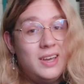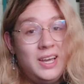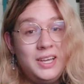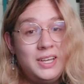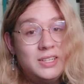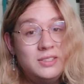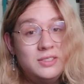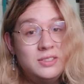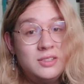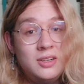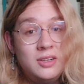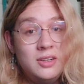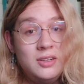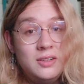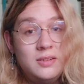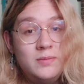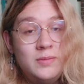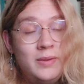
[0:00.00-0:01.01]
I can
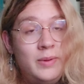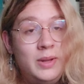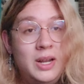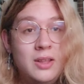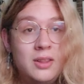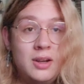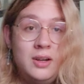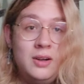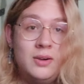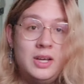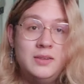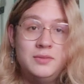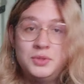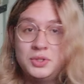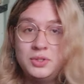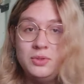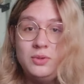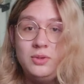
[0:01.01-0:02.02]
start. Maybe now that I don't have
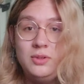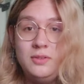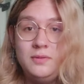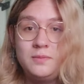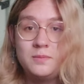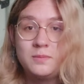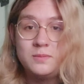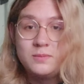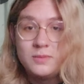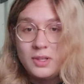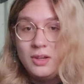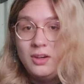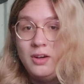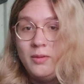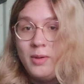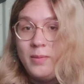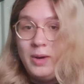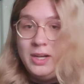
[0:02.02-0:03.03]
school
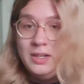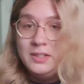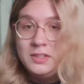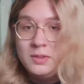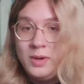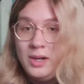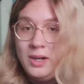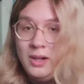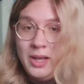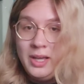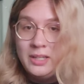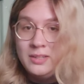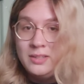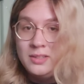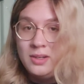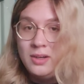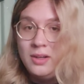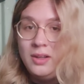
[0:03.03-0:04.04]
on my mind as well, I can
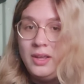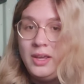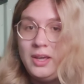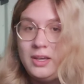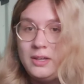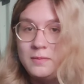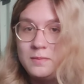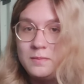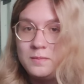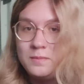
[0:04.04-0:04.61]
start like